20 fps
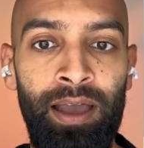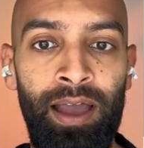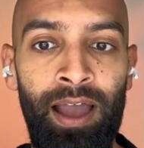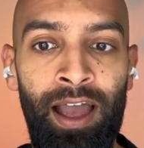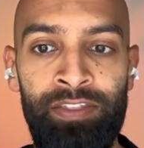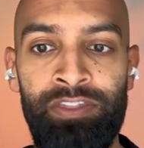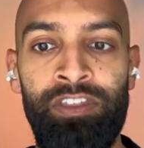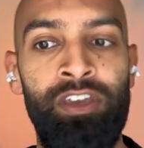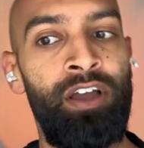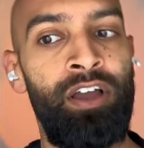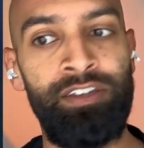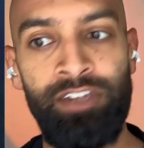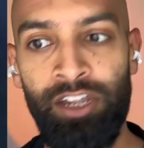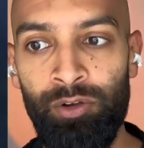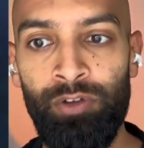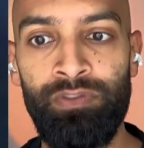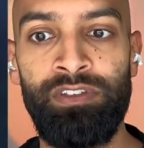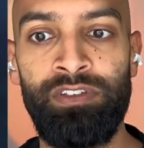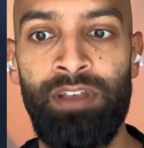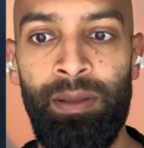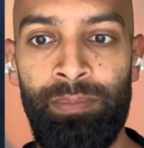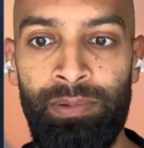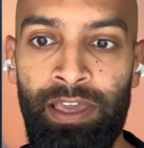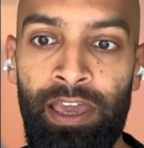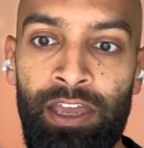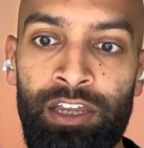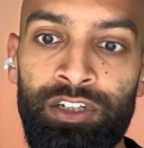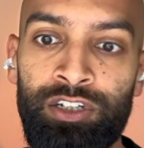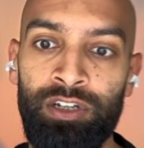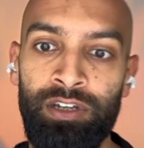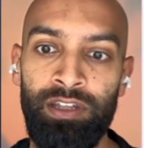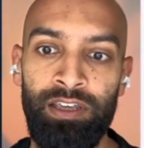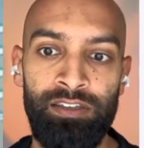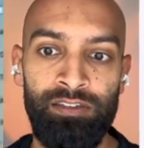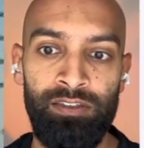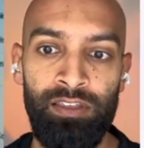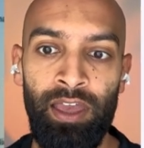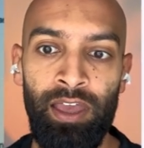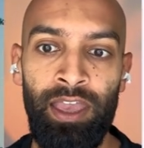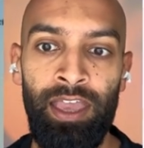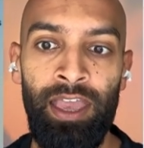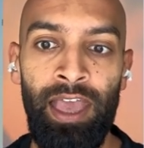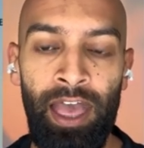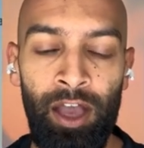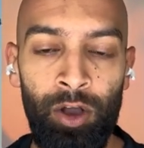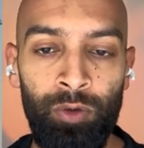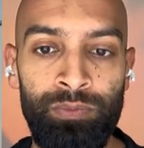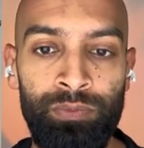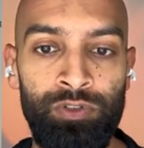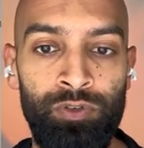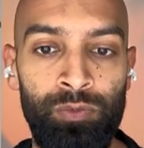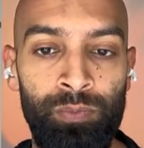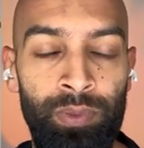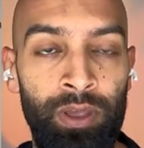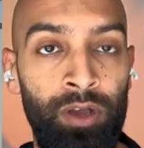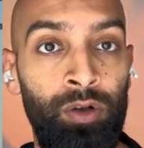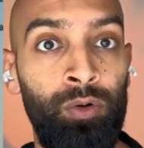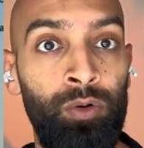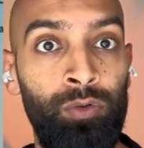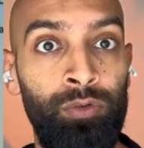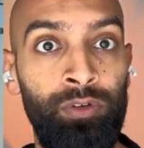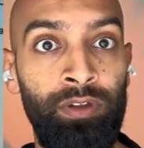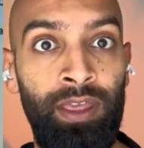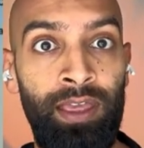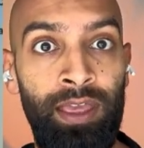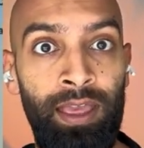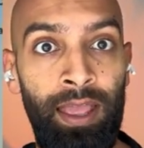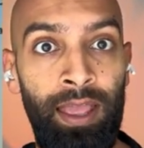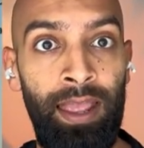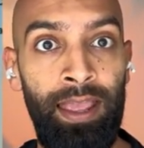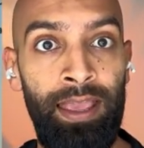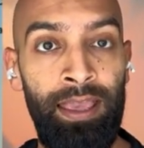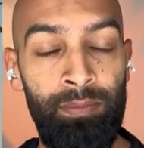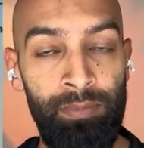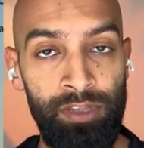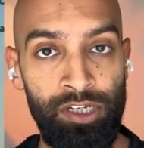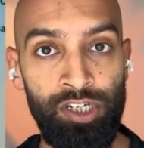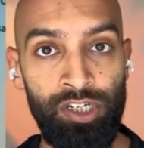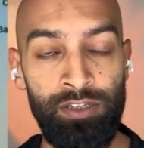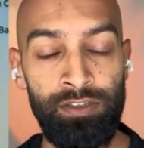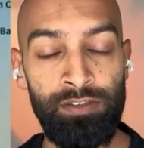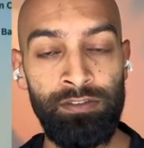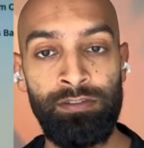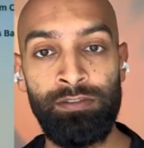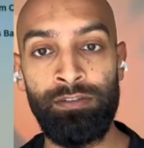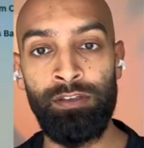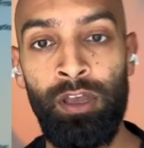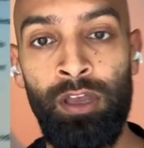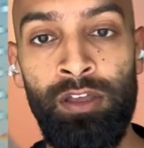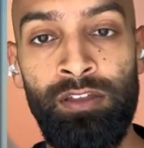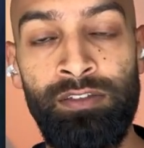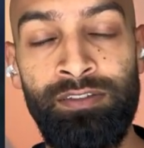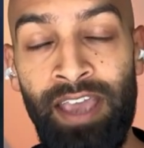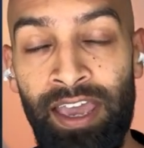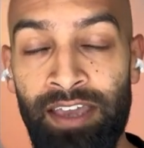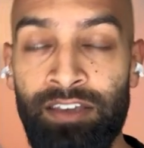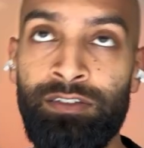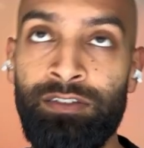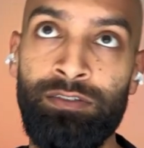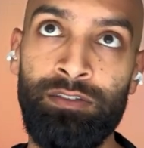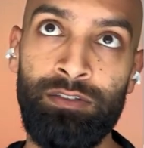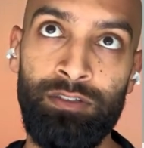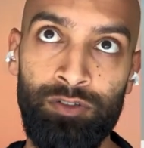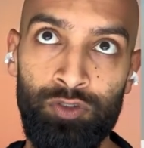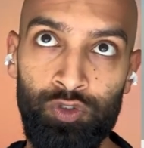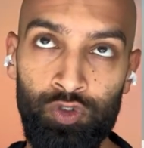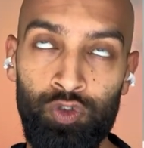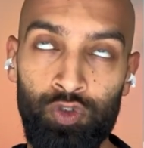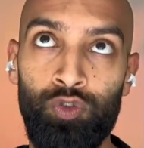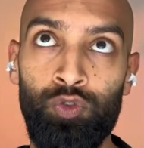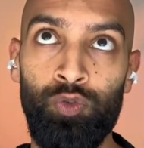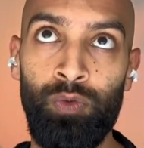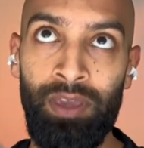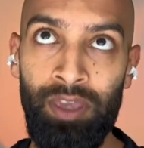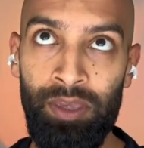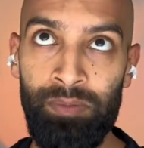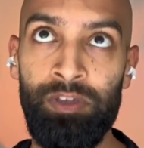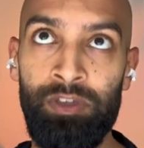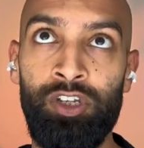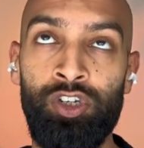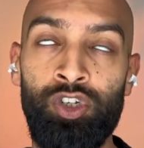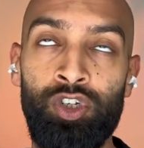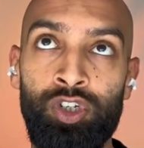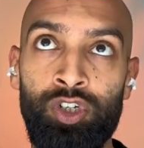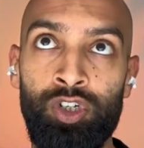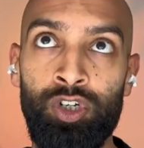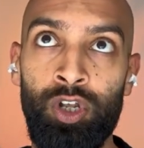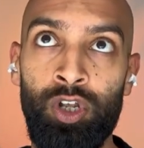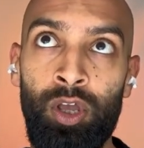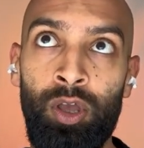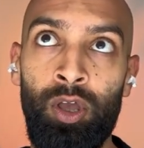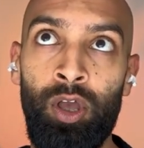the idea of this application is that it helps you build images, text to image,